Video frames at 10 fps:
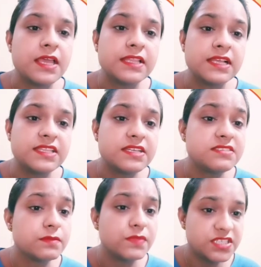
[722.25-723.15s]
Then there
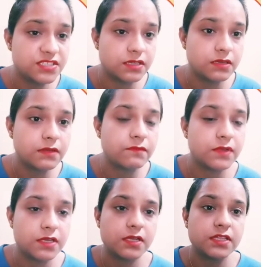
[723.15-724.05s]
is a mixer
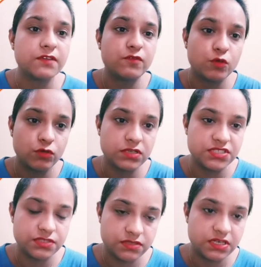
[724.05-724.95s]
where the flour
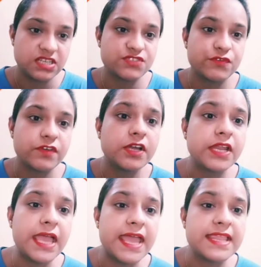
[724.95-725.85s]
is transferred
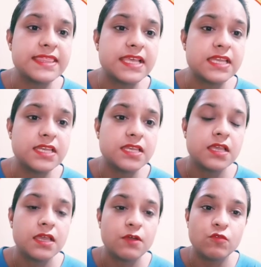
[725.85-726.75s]
and then
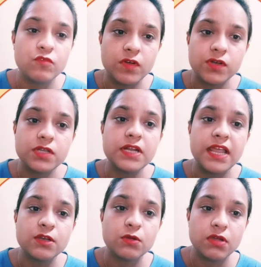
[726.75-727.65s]
water
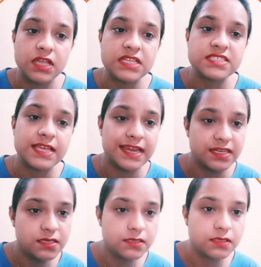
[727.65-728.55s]
and oil is
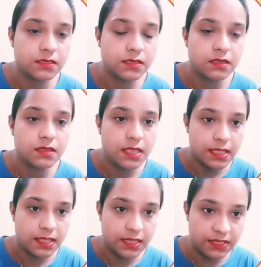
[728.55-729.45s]
added.
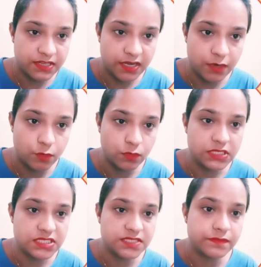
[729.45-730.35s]
Then there are
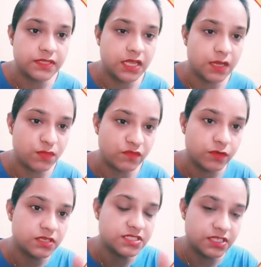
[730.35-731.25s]
rollers. With the help of
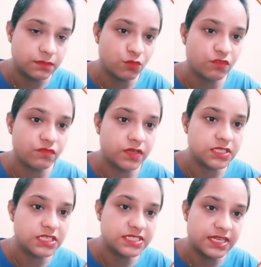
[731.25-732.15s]
rollers it moves
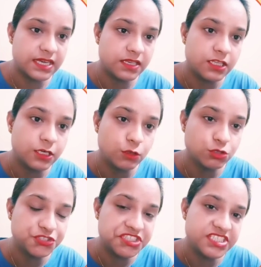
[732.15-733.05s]
further and the dough
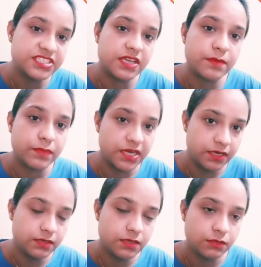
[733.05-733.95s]
sheets are
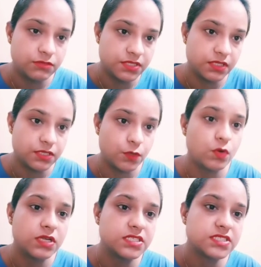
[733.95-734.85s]
made using the
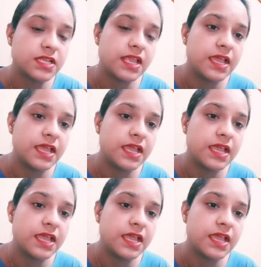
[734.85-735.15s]
rollers.